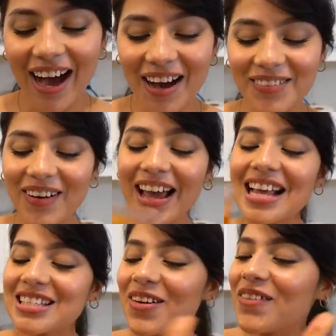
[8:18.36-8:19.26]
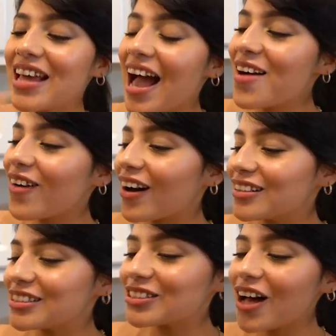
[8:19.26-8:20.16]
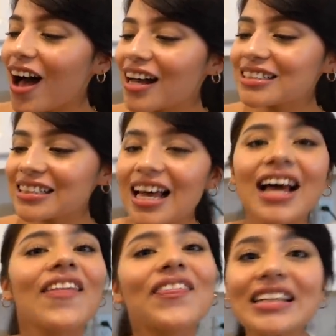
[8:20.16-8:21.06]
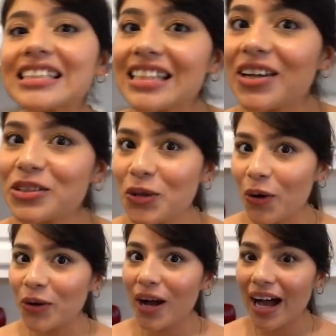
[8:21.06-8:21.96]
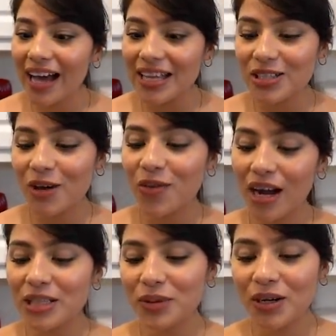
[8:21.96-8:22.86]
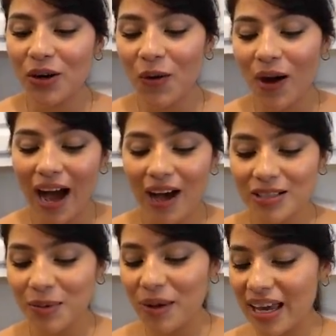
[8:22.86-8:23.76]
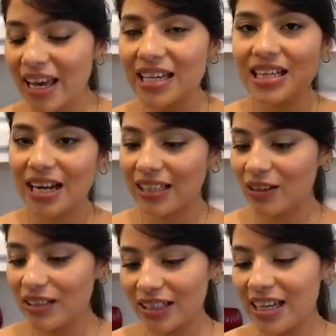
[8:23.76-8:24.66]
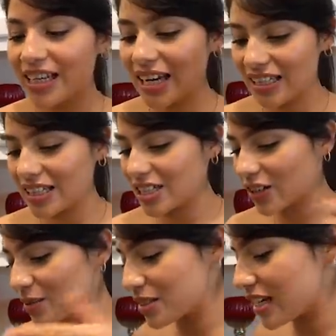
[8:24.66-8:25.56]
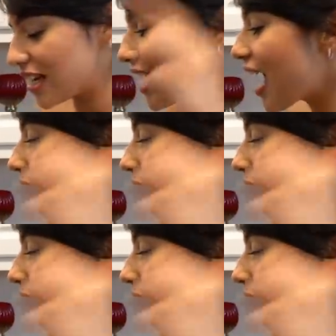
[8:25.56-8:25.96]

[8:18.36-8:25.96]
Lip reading: Okay, so we have our sauce. This is not a tutorial, guys, so if you guys want to know how to make it, check down the link in the description.